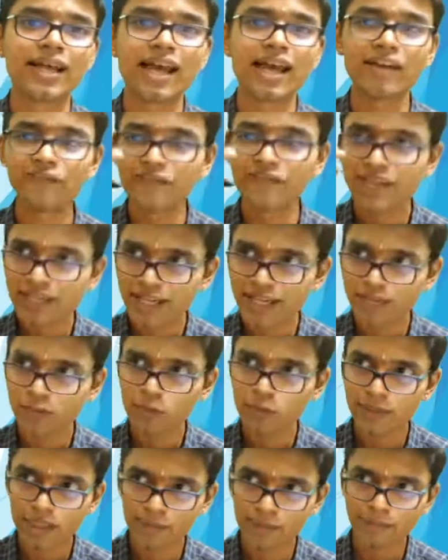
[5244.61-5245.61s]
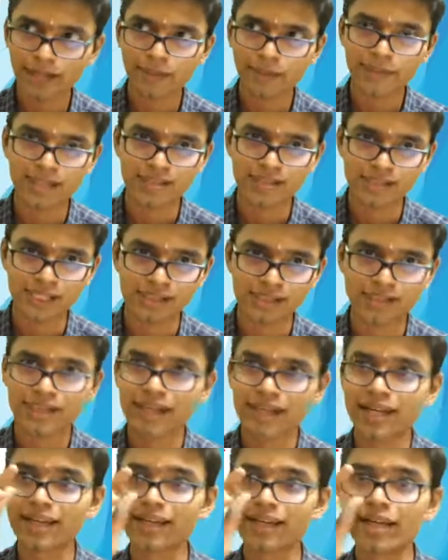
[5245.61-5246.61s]
Every time you multiply by 6,
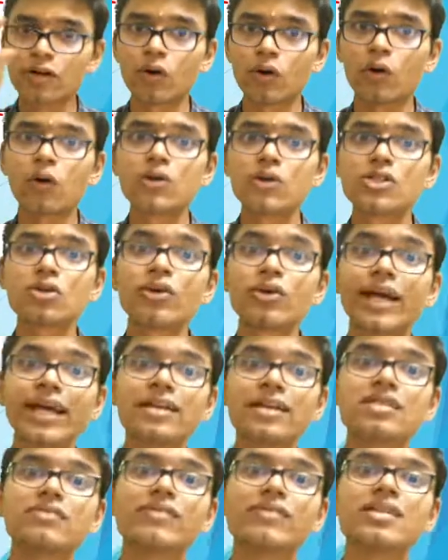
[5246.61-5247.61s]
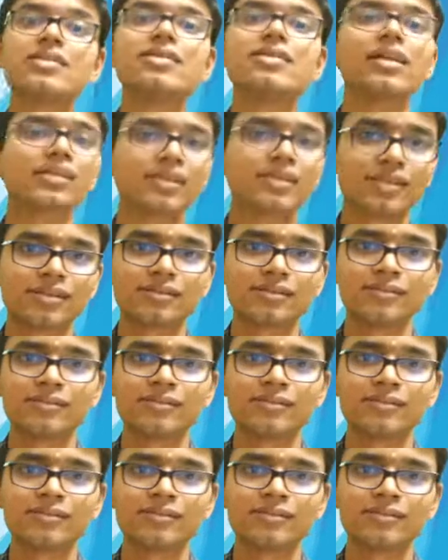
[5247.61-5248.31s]
it also ends with 6.